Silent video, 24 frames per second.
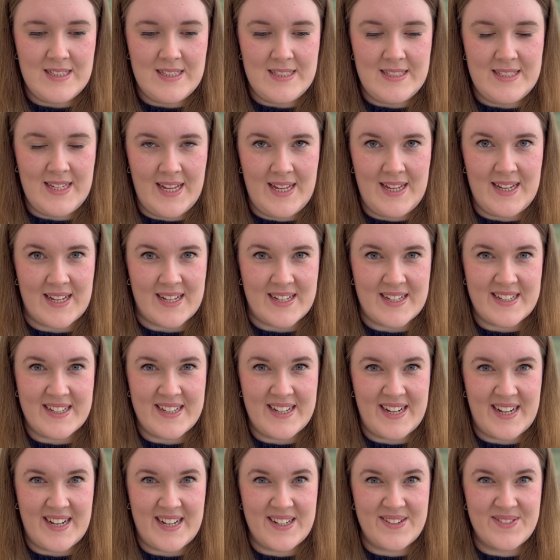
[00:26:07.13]
yeah,
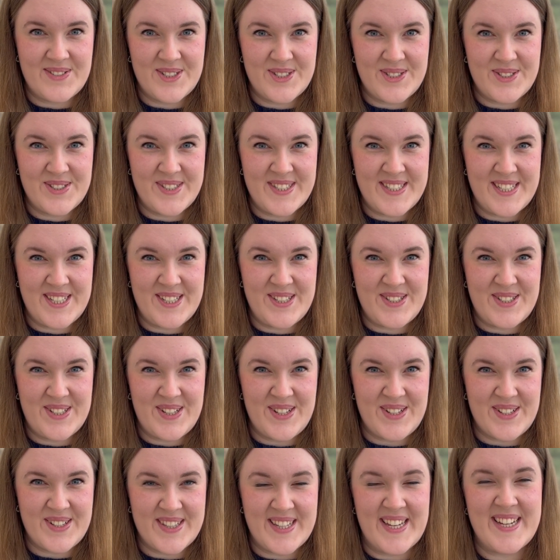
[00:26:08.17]
I will see you
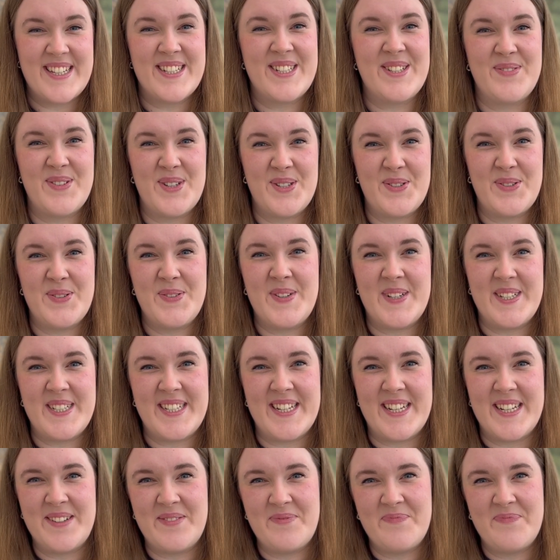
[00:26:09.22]
soon. Thanks so much for watching.